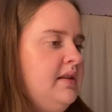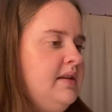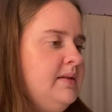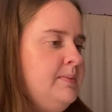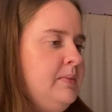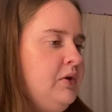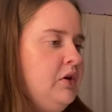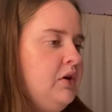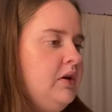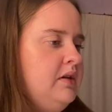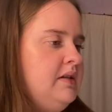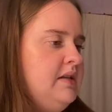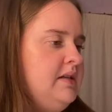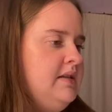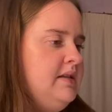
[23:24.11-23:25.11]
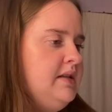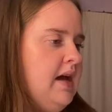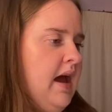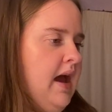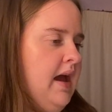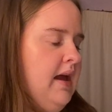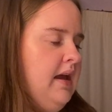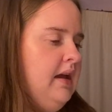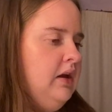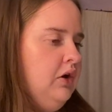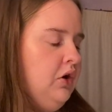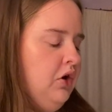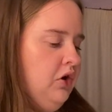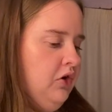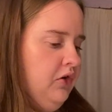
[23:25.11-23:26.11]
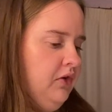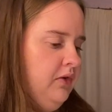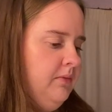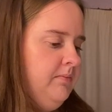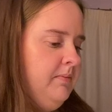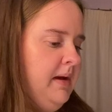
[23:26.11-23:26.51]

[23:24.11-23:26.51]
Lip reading: this book today on